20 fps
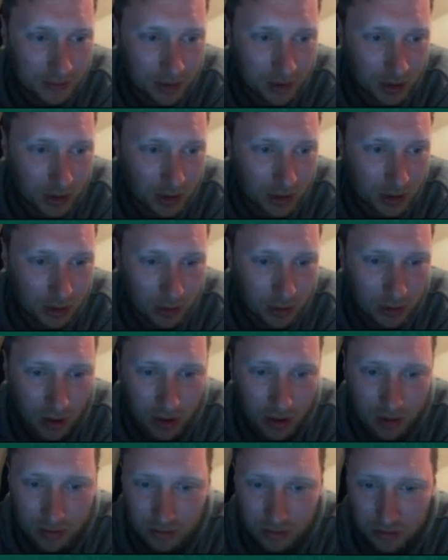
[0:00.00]
Gully
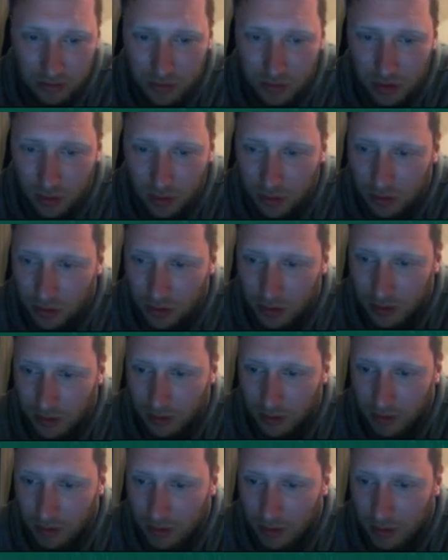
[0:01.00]
Kular, you know what to
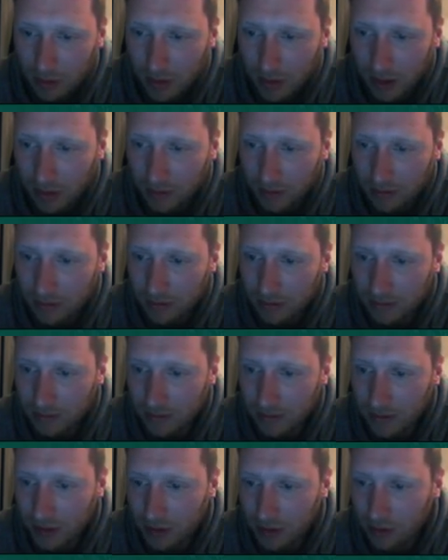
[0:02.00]
expect from him now.
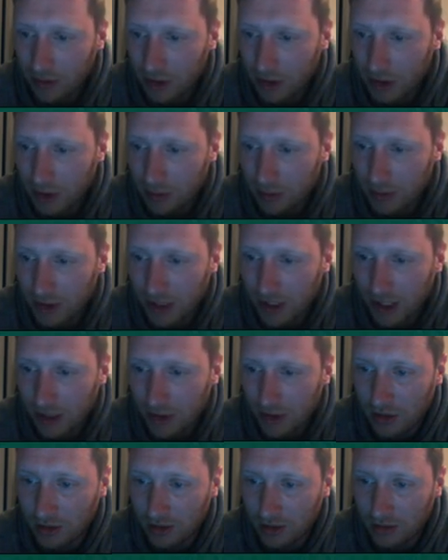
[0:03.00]
He's reached his
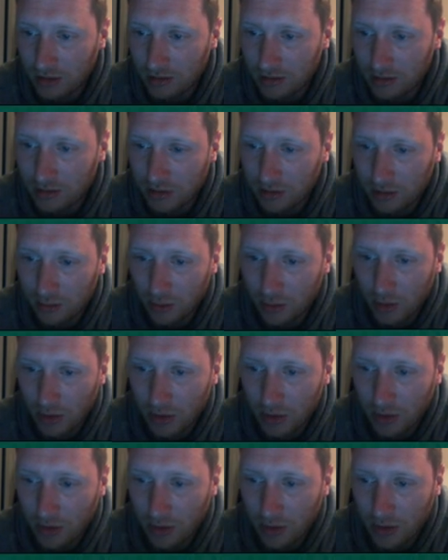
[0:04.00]
potential. It's
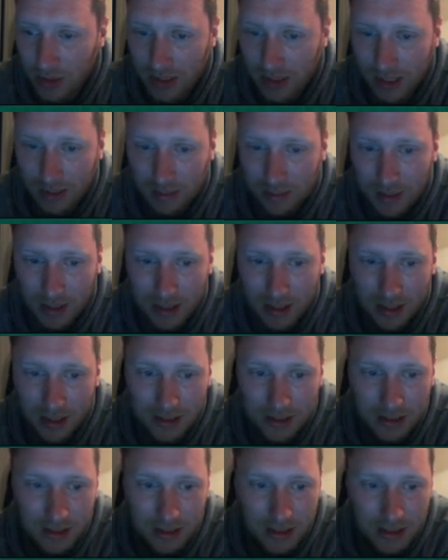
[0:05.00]
worth 38 million.